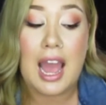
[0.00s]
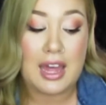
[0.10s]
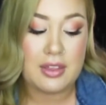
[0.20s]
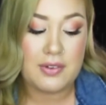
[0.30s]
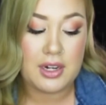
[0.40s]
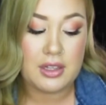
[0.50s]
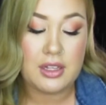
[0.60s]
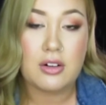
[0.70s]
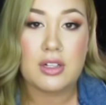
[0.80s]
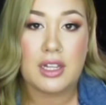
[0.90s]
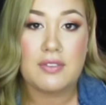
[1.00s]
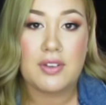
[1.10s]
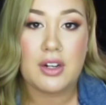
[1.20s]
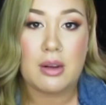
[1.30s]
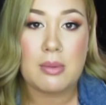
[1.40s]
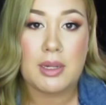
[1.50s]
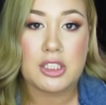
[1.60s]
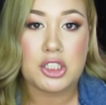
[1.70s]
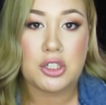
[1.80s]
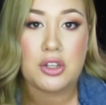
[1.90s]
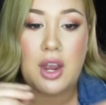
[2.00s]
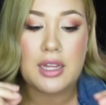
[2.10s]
And the video, little clip video I'm about to show you,